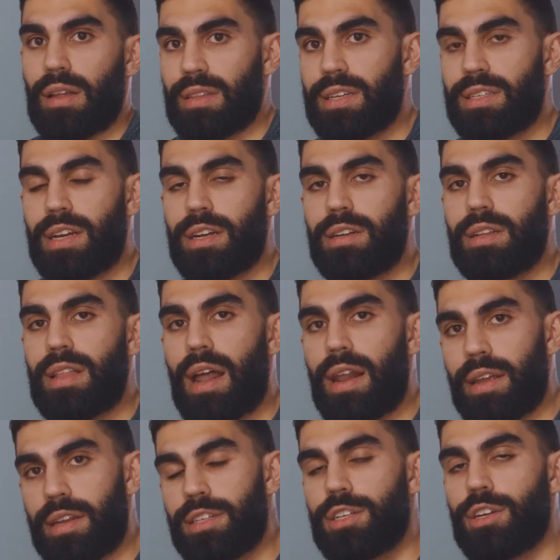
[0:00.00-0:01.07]
let's get into
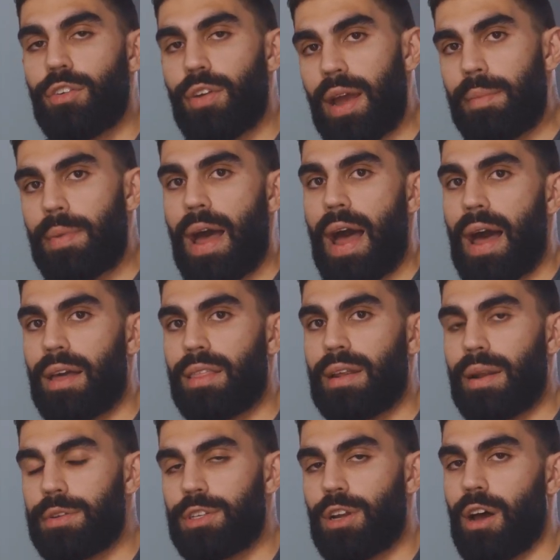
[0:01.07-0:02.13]
that Instagram hack that
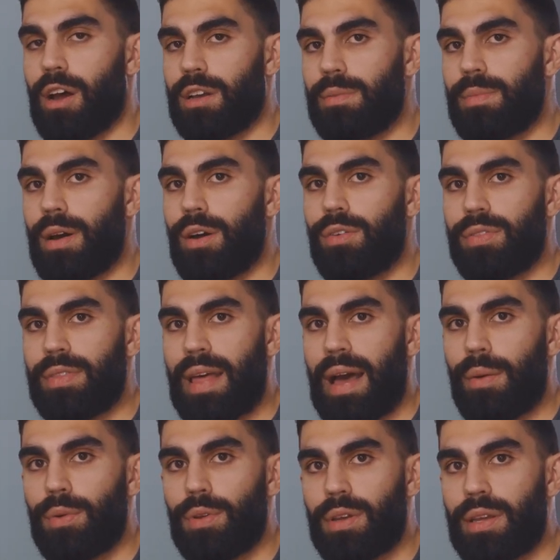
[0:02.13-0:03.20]
I was talking about
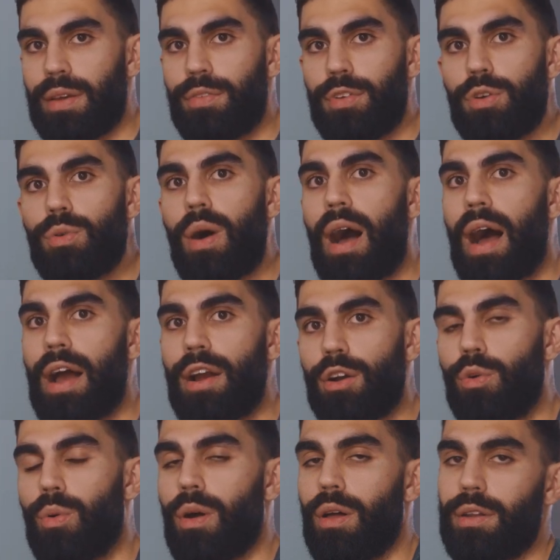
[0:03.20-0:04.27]
that will give you higher
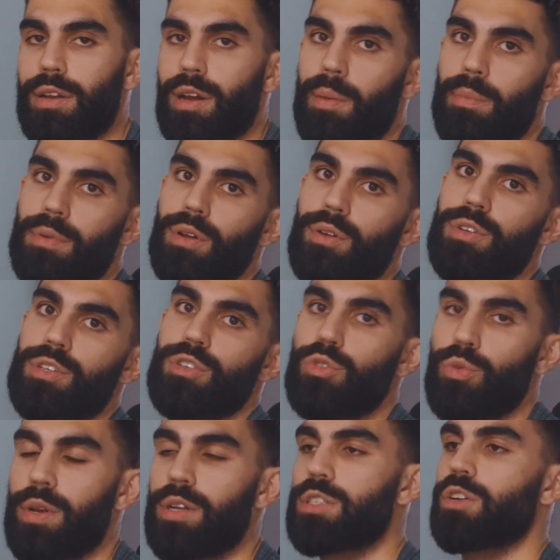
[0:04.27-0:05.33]
quality uploads
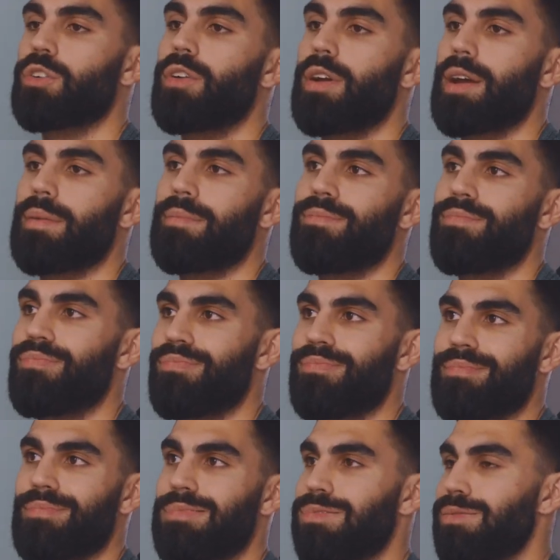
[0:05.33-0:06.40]
to Instagram
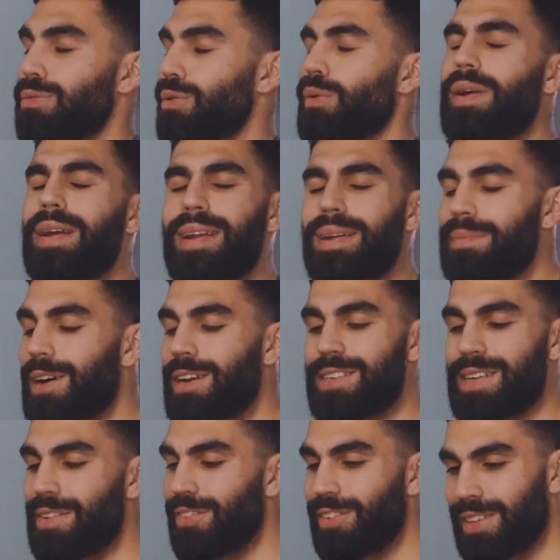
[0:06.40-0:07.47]
pretty much
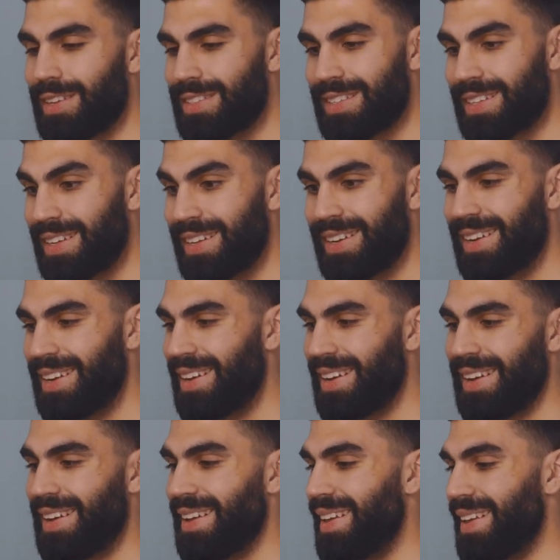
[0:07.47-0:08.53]
effortlessly.
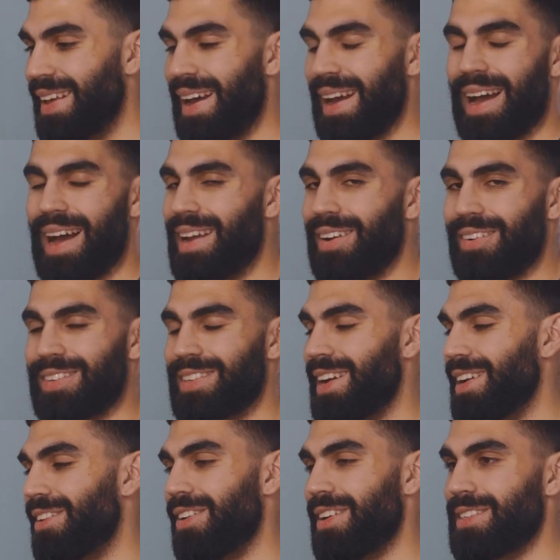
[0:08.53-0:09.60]
Yeah, I know, it's
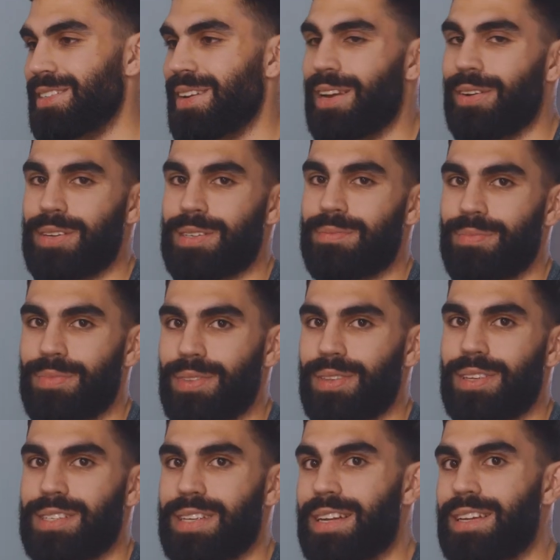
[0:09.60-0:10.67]
kind of crazy. Anyways,
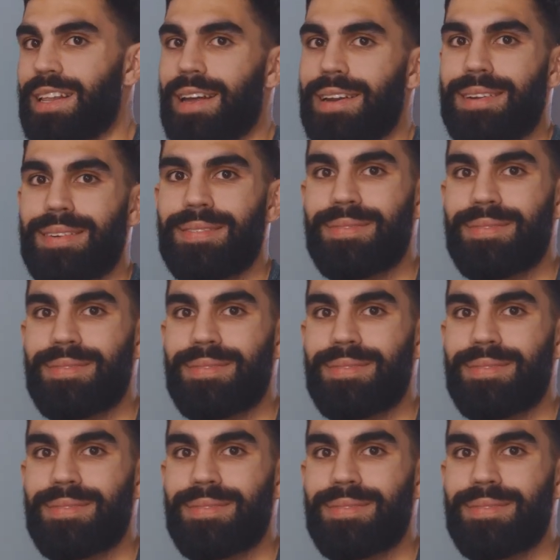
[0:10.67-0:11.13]
let's get to that.